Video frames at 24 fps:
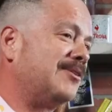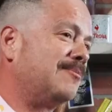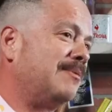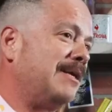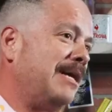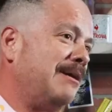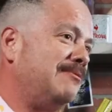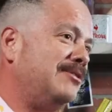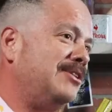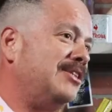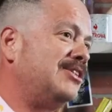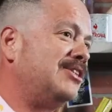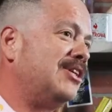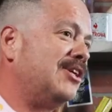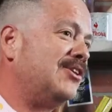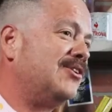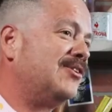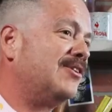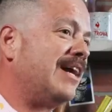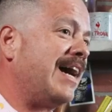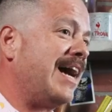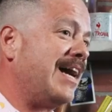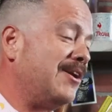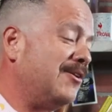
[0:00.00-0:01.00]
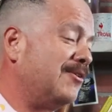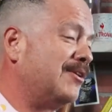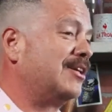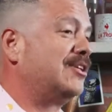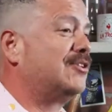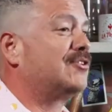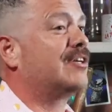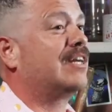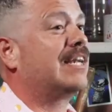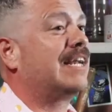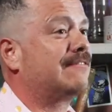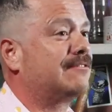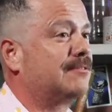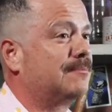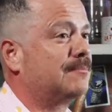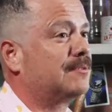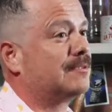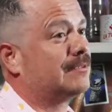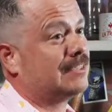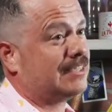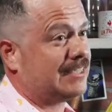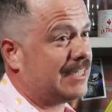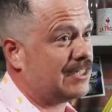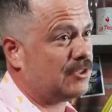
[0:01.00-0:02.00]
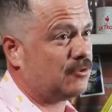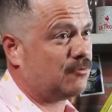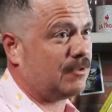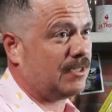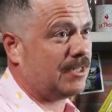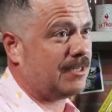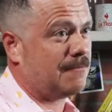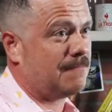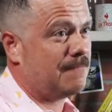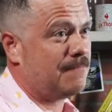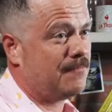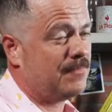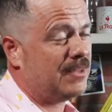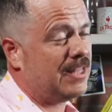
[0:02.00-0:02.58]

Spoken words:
interplay with each other, I know that you're gonna have some success with it.